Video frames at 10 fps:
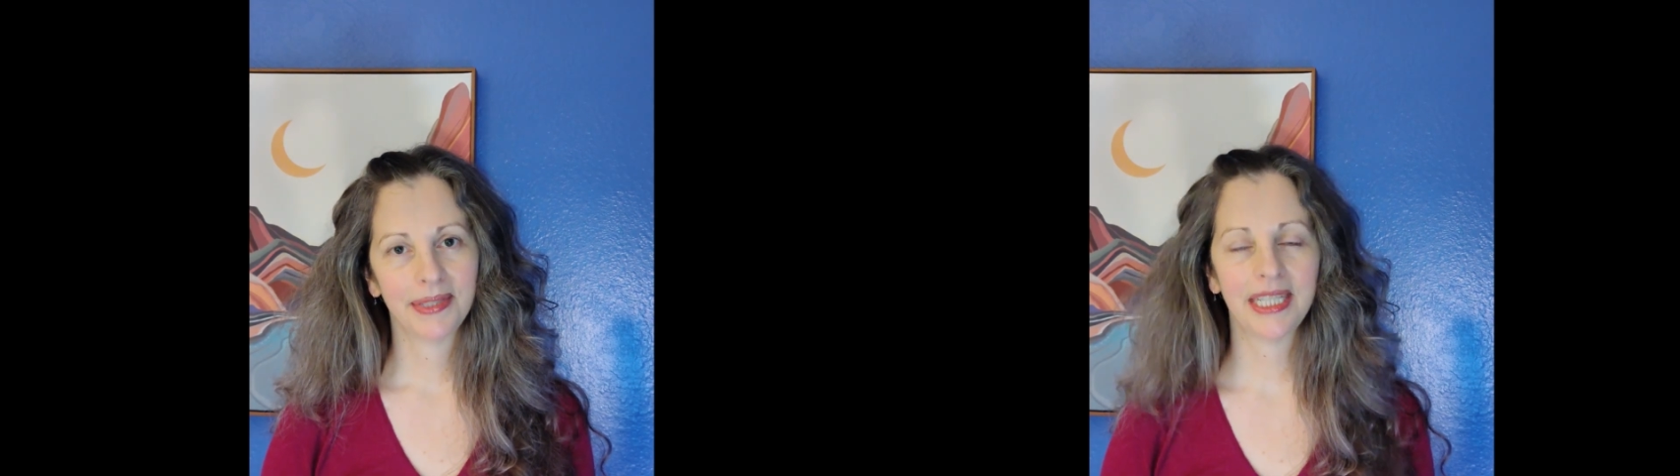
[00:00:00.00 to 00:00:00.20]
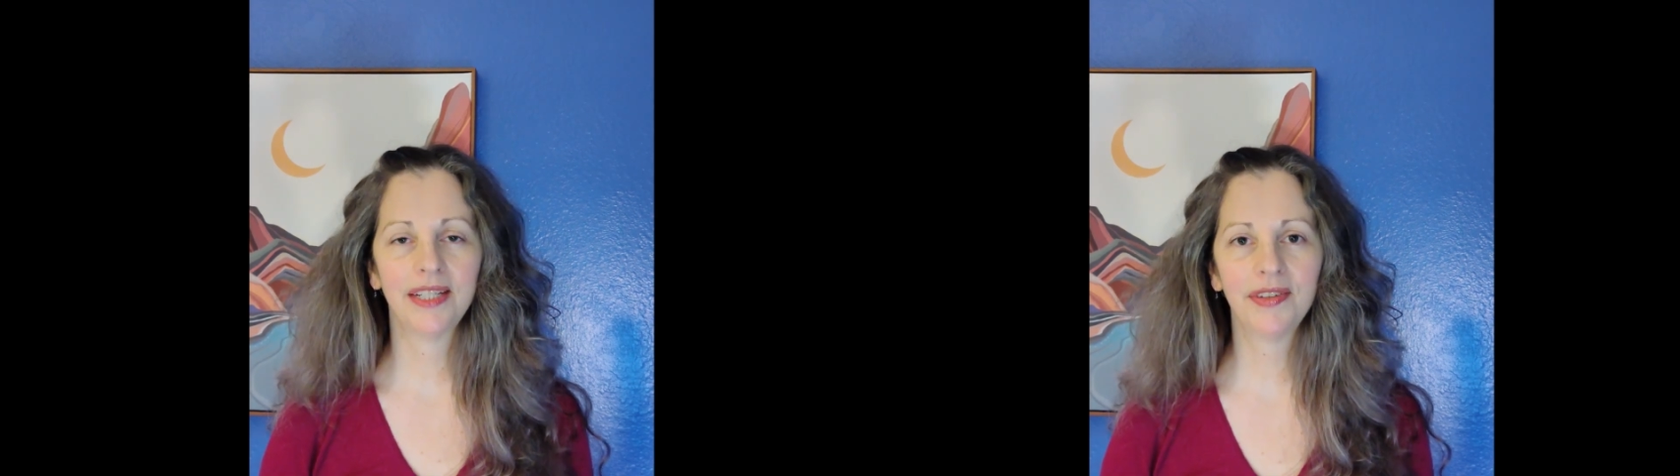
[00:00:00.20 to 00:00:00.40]

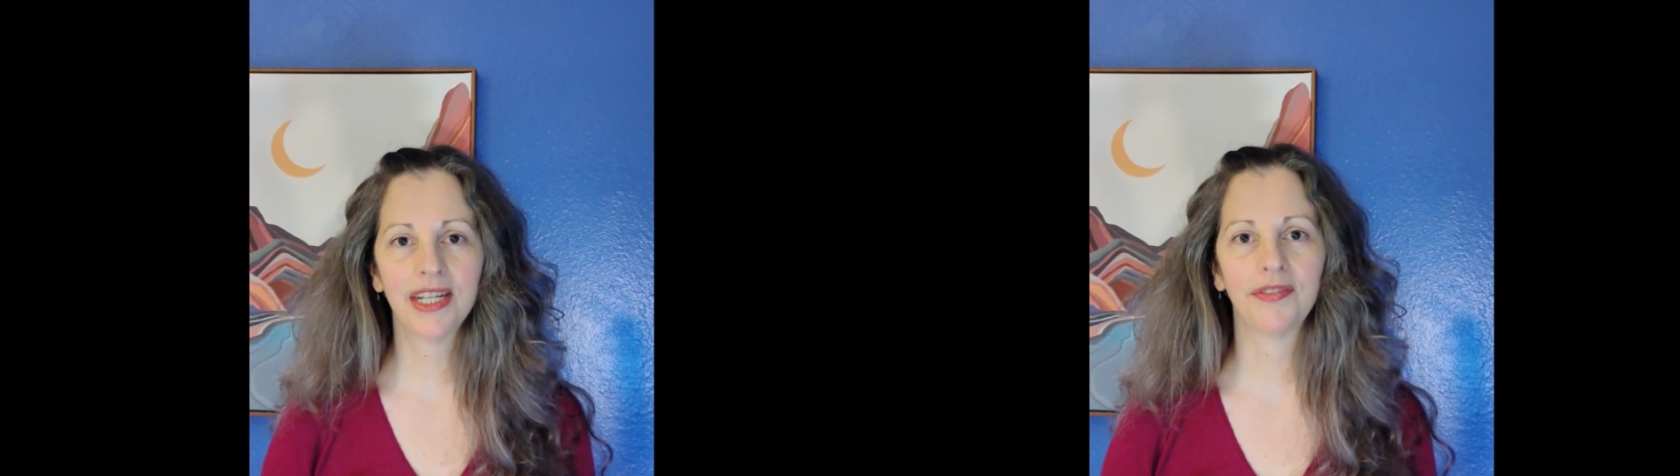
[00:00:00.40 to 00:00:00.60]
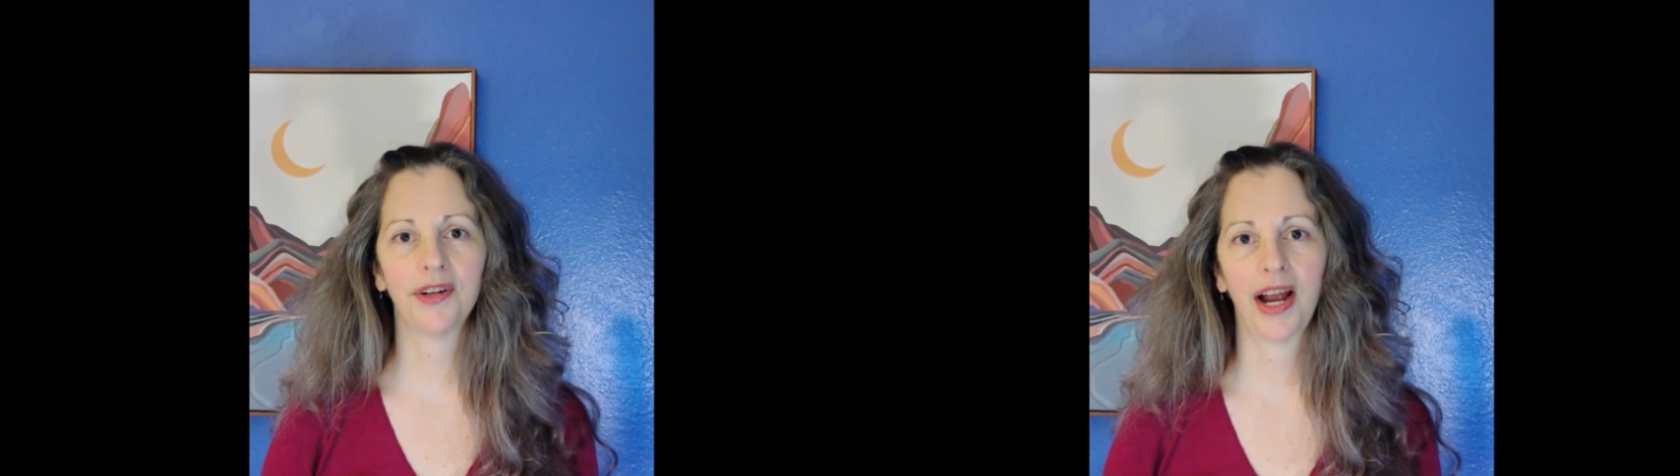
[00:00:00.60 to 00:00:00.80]
Even
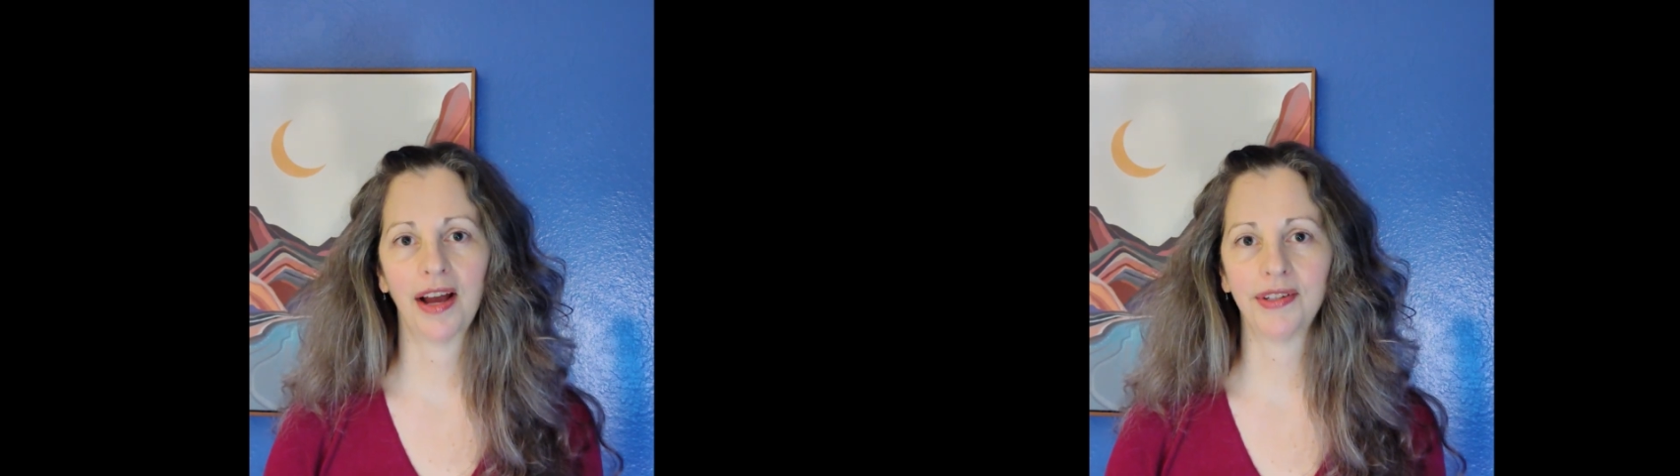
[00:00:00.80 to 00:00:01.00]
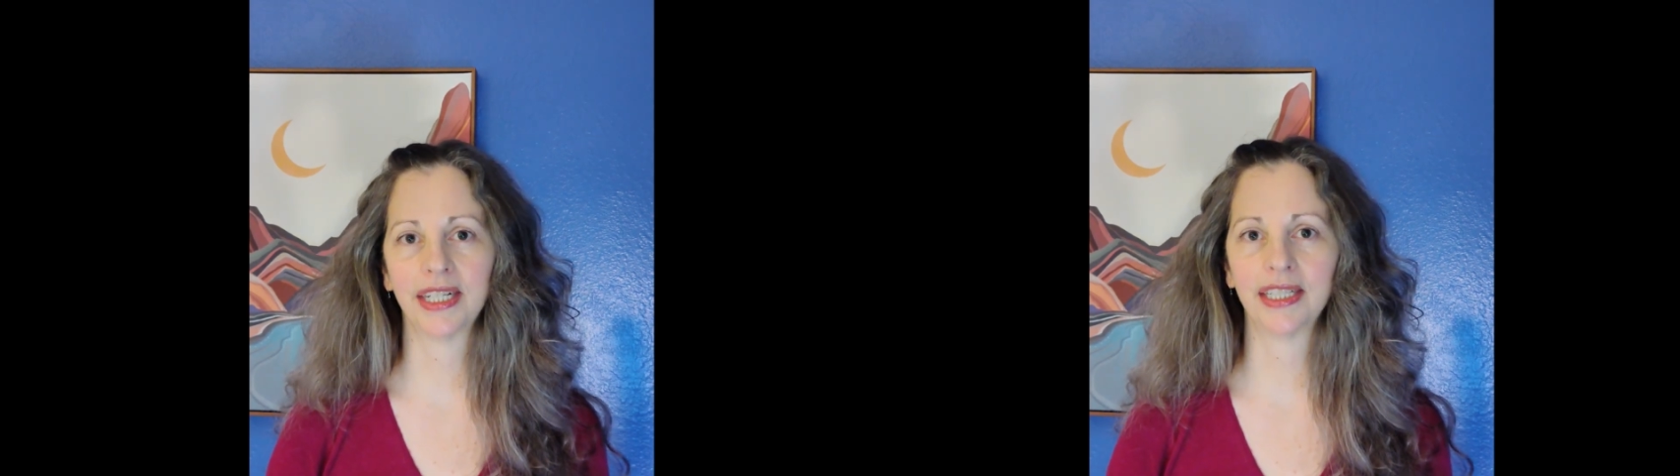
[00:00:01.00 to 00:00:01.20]
if you're having a